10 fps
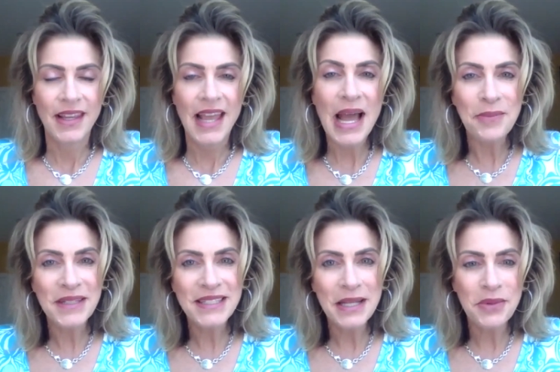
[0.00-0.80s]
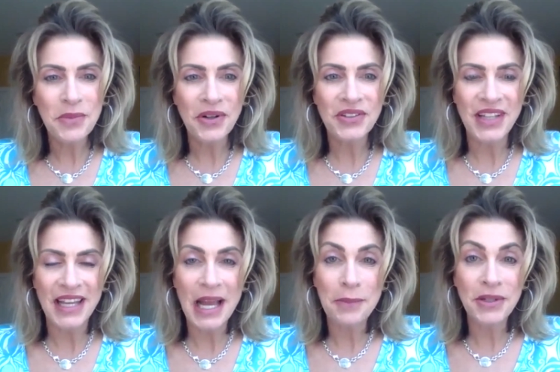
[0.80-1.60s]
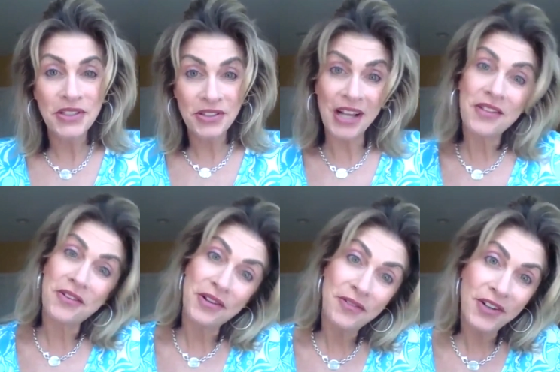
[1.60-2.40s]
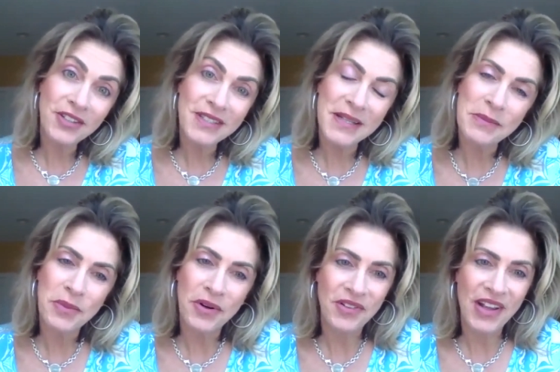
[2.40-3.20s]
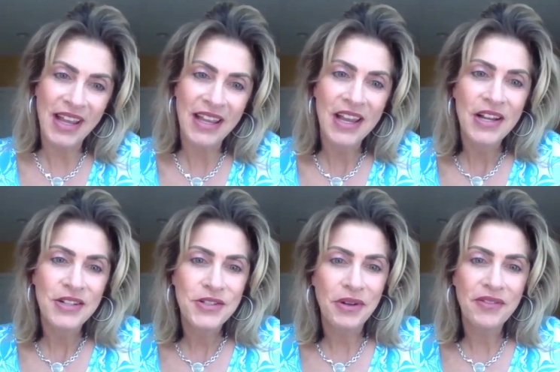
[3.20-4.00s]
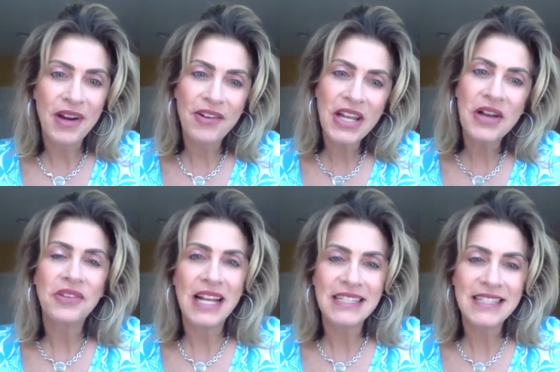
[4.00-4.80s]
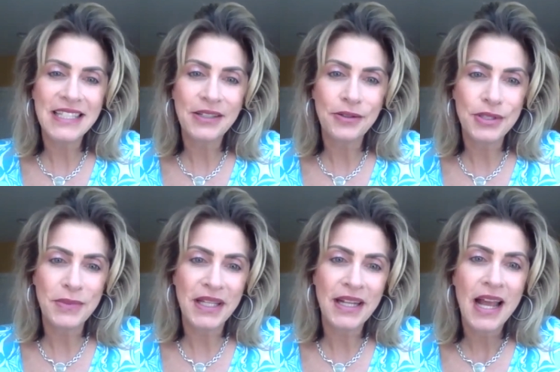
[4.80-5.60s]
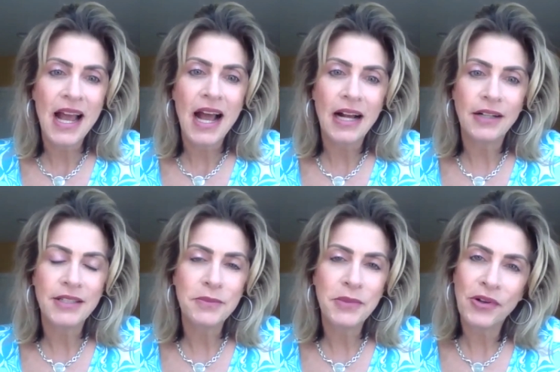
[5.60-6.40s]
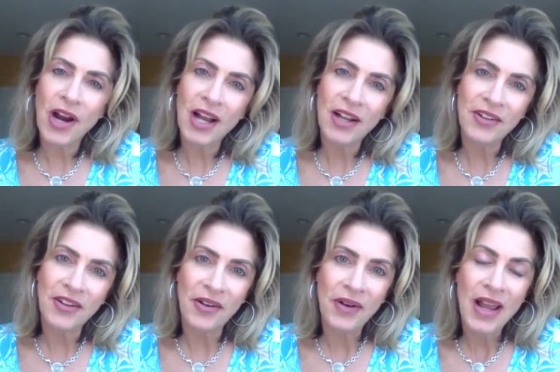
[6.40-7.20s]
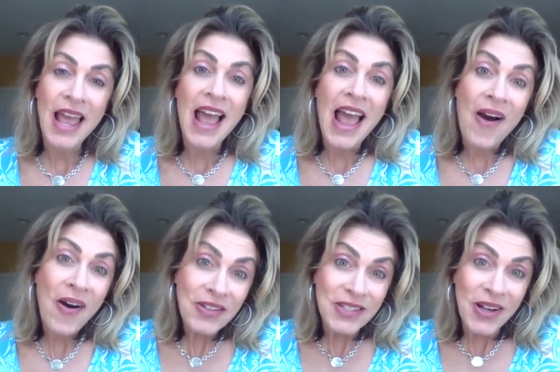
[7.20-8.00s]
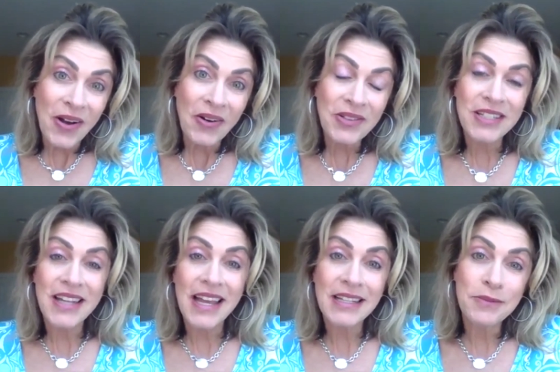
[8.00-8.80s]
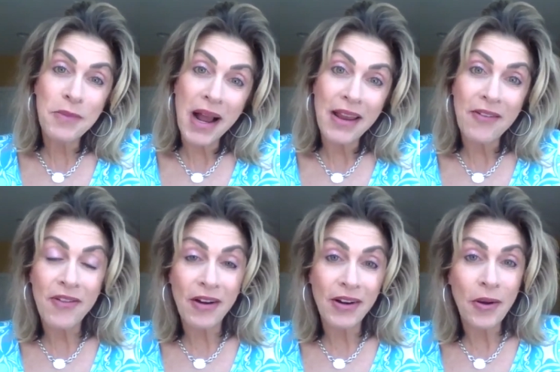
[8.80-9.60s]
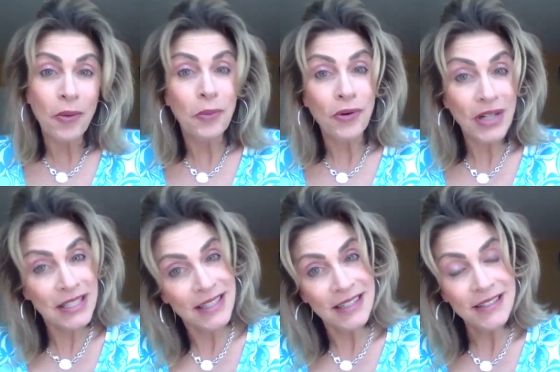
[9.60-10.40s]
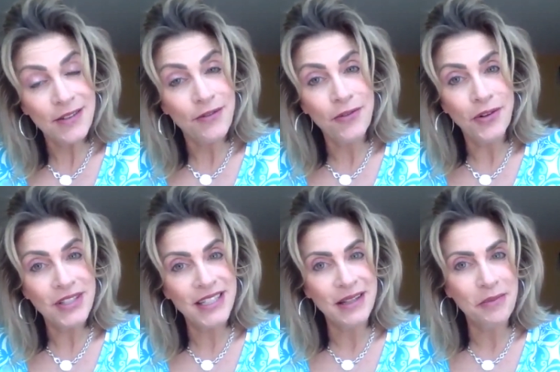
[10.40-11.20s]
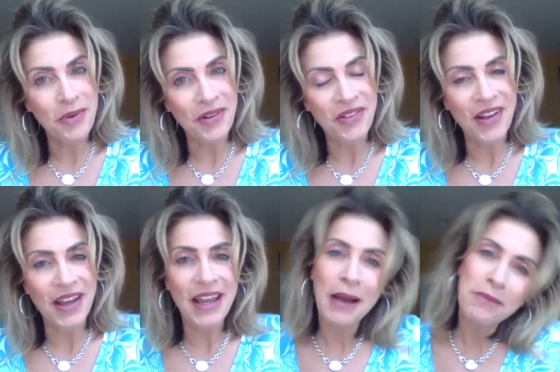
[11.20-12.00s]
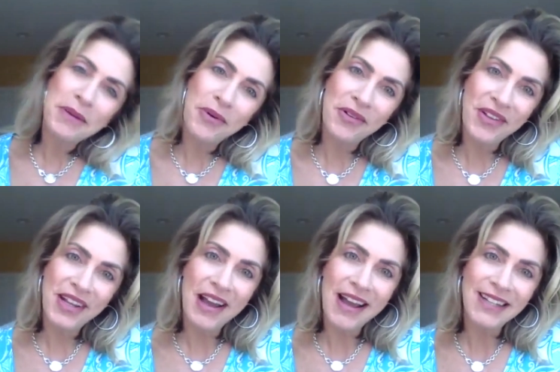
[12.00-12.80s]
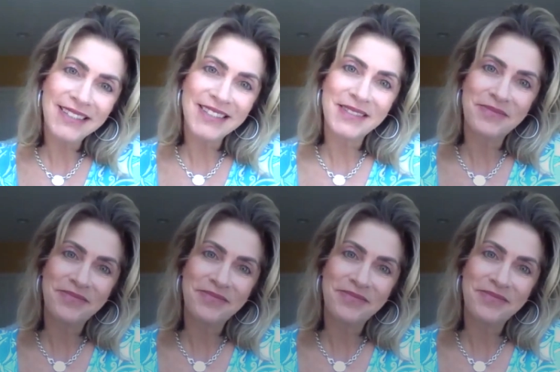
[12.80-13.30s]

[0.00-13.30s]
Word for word: Happy summer birthday. Happy July 31st summer birthday to our very own Lency Guzman Altamirano. Also, today is my very own Marissa's 14th birthday. Happy birthday, guys.